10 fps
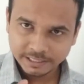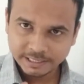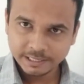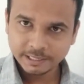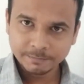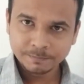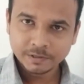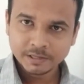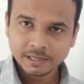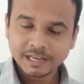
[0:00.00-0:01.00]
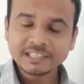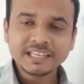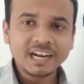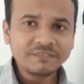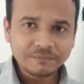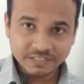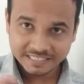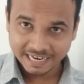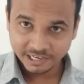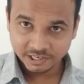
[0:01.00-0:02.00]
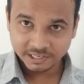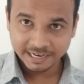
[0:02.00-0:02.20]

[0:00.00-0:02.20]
keep, like, there are standard